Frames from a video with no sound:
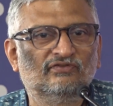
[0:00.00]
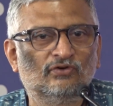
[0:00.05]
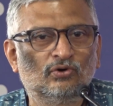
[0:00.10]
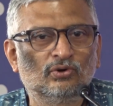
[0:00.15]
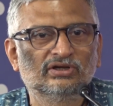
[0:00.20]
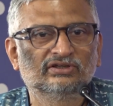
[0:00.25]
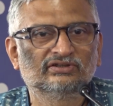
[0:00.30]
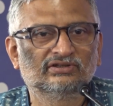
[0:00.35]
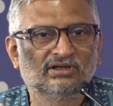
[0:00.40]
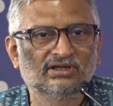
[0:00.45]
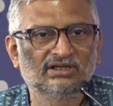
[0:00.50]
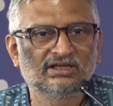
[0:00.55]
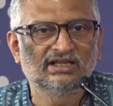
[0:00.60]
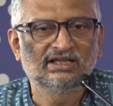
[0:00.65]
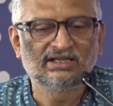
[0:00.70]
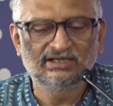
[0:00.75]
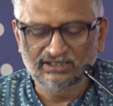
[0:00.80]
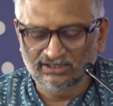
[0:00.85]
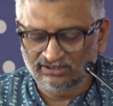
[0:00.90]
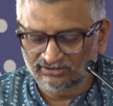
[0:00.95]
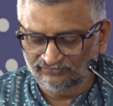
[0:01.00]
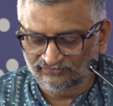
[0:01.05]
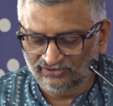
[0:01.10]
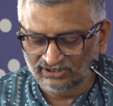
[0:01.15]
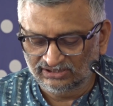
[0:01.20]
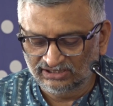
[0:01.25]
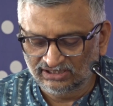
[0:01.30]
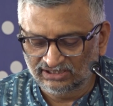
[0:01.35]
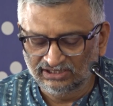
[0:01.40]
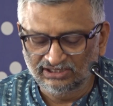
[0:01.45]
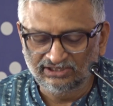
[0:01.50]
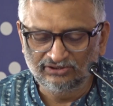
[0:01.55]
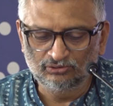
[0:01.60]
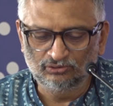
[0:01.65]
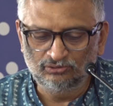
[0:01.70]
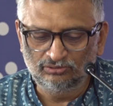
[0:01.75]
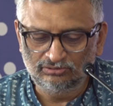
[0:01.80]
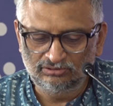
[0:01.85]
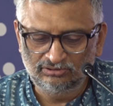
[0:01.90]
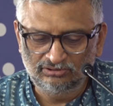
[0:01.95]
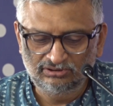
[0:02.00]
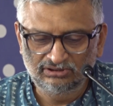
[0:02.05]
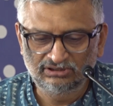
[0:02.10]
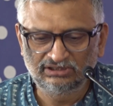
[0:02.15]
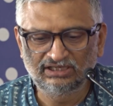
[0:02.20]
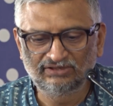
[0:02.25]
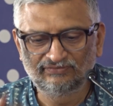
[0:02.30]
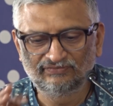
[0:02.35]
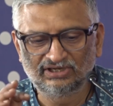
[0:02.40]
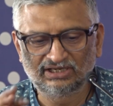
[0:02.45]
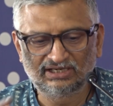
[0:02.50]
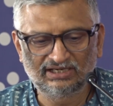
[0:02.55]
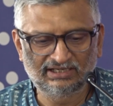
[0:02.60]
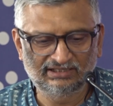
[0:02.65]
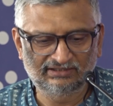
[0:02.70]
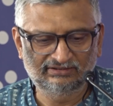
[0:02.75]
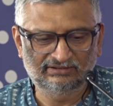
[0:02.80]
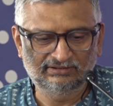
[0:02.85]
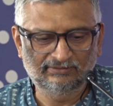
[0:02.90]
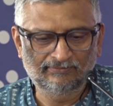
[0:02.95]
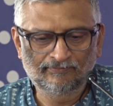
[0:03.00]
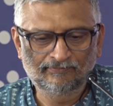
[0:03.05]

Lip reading: focus on areas where they need to invade next.